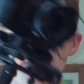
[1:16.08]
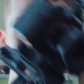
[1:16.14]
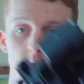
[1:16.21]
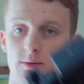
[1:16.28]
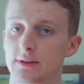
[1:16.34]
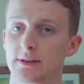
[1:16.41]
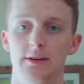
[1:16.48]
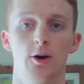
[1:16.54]

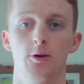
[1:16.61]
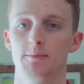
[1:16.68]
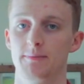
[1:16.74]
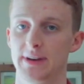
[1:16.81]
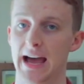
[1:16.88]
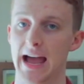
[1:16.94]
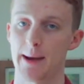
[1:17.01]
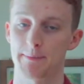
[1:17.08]
2, nope,
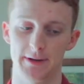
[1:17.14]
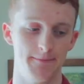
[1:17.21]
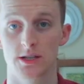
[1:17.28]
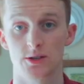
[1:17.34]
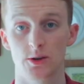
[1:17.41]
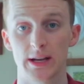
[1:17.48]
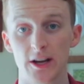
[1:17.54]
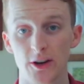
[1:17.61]
not happening.
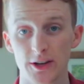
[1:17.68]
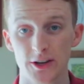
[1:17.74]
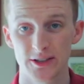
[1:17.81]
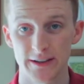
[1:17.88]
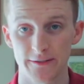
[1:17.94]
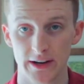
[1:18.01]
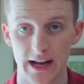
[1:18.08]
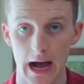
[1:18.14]
So here are your
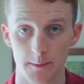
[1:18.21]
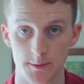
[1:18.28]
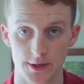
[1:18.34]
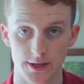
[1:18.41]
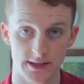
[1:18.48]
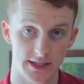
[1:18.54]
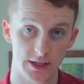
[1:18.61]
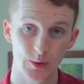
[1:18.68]
different
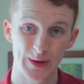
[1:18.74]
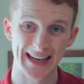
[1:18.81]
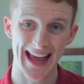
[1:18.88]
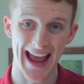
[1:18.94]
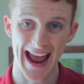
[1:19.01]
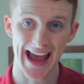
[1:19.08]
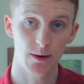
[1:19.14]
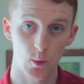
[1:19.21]
options. You can
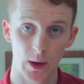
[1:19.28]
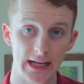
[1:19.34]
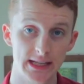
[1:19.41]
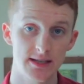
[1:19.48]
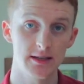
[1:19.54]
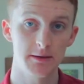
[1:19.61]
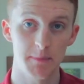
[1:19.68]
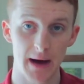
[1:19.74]
add weight
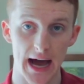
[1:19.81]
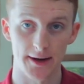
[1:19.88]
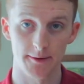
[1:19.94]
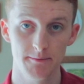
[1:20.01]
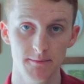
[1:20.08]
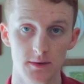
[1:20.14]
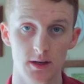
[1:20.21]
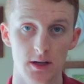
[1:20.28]
to the
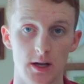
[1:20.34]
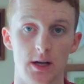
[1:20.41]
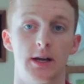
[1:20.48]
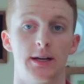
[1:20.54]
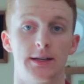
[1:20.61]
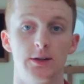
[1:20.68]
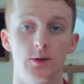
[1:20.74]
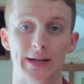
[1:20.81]
bottom,
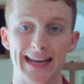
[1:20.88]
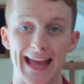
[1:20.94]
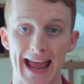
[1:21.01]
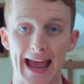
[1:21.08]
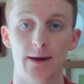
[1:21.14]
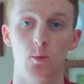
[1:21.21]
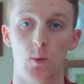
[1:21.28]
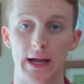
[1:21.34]
you can
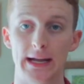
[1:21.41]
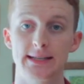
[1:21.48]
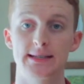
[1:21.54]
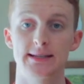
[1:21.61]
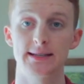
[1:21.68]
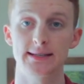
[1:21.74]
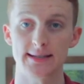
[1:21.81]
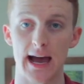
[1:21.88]
add weight
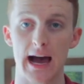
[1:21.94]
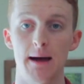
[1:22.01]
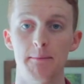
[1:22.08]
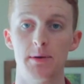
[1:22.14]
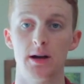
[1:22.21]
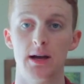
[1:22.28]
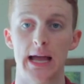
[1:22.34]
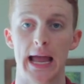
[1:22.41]
to the top,
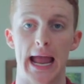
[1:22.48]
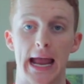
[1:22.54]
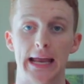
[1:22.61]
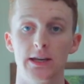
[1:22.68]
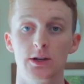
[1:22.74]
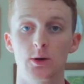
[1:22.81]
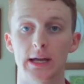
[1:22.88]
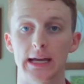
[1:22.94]

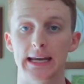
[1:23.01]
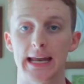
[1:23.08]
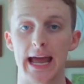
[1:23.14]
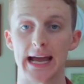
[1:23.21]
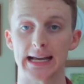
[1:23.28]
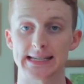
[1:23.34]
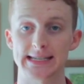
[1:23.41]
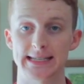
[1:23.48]
and you can
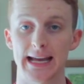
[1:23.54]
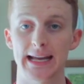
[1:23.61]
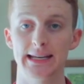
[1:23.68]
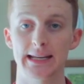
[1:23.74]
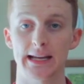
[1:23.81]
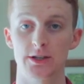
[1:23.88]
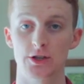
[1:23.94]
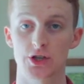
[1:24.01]

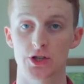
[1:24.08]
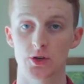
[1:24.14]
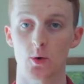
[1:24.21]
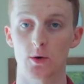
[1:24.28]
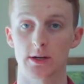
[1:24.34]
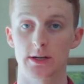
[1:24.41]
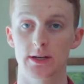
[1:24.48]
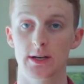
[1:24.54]
extend and
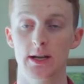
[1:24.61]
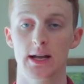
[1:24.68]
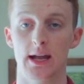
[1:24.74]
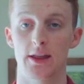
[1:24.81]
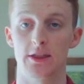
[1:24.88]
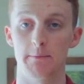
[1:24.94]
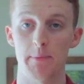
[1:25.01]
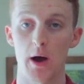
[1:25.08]
shorten
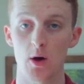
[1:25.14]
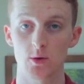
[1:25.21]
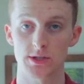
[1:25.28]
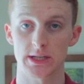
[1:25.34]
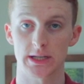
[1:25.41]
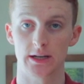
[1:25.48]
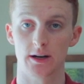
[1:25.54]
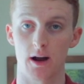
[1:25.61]
the
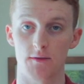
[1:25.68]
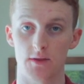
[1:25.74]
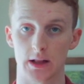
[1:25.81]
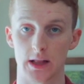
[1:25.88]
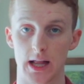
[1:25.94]
post here of the